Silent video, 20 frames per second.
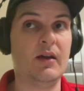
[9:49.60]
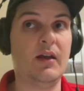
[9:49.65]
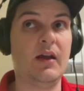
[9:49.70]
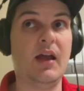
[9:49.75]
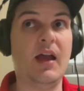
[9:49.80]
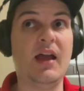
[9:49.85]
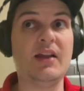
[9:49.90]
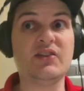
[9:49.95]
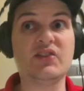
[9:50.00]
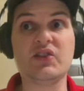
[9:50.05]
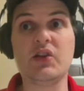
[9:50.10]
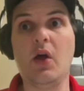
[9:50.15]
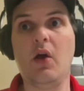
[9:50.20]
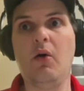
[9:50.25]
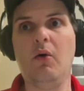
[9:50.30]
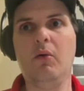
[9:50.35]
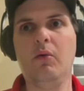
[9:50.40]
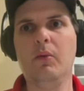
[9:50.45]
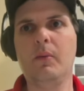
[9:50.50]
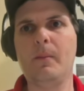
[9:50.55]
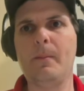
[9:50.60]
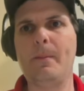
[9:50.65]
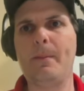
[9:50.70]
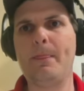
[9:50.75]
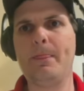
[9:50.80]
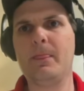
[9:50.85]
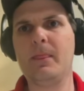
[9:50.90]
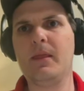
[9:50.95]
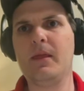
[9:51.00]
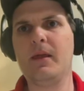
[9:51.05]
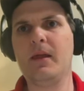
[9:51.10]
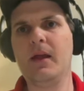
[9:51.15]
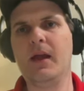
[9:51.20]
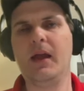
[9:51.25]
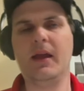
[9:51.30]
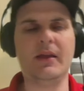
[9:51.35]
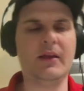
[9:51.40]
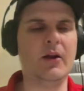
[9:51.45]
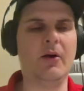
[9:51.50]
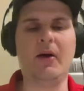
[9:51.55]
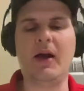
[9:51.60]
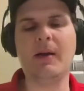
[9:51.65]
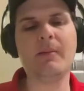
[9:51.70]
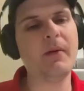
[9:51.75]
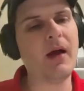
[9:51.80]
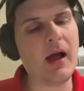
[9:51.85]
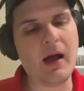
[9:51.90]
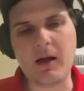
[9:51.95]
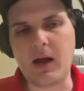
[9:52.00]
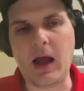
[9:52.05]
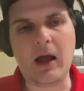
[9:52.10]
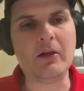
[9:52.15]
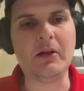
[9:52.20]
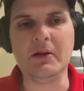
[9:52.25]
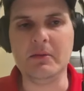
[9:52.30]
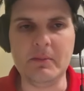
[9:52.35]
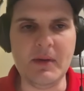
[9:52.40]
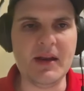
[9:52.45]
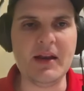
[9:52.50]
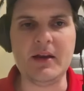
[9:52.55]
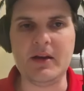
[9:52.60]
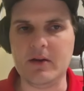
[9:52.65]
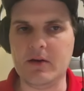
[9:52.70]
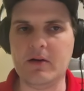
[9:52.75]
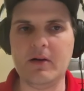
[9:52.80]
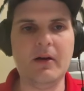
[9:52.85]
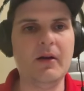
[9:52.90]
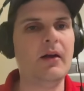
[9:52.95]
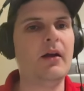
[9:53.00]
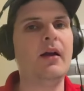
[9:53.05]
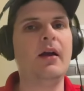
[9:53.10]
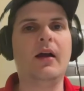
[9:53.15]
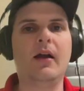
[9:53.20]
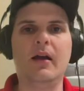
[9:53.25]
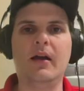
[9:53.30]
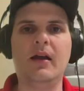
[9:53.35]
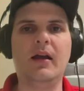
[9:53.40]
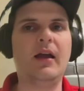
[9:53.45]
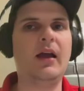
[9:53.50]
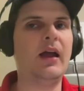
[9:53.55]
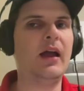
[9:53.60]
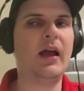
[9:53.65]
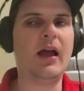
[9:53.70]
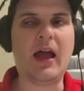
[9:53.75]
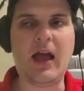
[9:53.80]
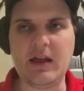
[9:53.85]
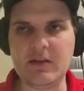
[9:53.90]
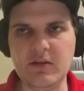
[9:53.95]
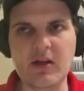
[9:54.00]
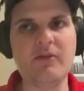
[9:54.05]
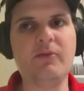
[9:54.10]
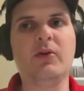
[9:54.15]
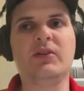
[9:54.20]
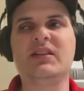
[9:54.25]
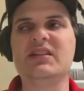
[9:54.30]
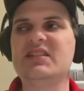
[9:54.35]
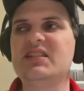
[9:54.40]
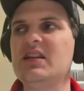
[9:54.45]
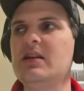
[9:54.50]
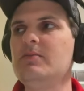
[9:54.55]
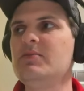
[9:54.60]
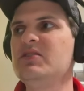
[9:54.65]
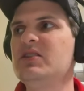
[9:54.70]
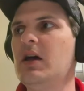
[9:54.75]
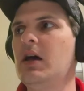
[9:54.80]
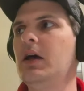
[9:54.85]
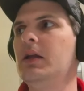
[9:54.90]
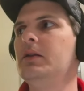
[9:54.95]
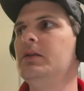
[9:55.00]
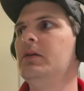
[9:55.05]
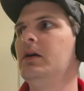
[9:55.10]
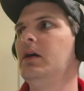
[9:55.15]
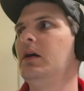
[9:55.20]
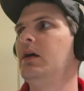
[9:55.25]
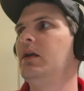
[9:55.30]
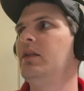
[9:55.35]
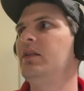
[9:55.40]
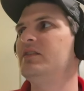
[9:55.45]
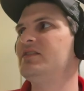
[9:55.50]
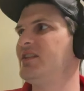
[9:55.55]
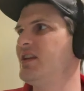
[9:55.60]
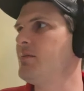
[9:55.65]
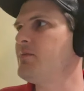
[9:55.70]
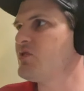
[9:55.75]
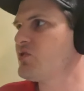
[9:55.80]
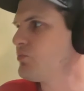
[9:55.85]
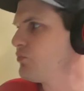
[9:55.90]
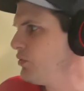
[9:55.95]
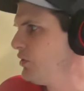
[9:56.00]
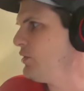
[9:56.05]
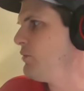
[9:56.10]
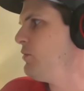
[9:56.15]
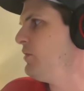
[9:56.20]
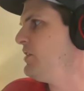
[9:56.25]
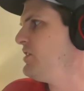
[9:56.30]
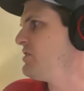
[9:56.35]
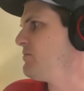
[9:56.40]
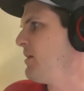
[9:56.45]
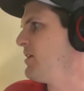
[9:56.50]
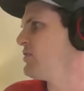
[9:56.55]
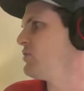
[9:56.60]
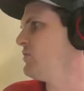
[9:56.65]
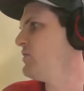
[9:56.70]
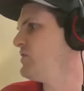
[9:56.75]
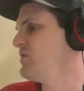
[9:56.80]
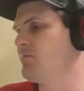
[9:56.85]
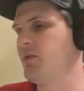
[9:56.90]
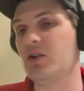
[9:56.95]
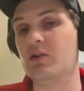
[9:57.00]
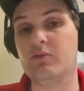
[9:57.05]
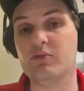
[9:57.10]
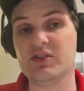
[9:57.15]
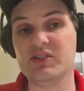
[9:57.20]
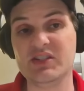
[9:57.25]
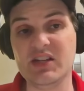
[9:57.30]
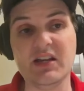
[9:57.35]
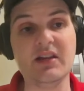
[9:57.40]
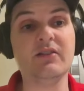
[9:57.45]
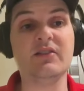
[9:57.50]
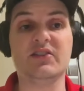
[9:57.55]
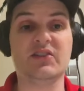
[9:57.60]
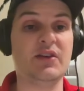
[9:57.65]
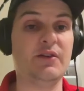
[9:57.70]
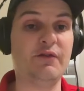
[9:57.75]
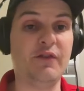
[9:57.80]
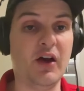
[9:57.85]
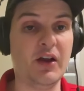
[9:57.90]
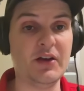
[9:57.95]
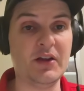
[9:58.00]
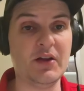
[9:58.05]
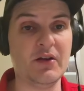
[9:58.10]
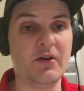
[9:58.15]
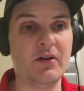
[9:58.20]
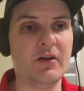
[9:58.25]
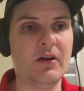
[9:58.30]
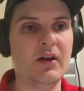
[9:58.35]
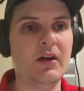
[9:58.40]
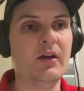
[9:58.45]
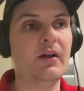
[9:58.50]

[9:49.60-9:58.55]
And so, you know, I'm, I'll admit it here. I love what this team's done. This team is really, really special. This has been a ridiculously fun year.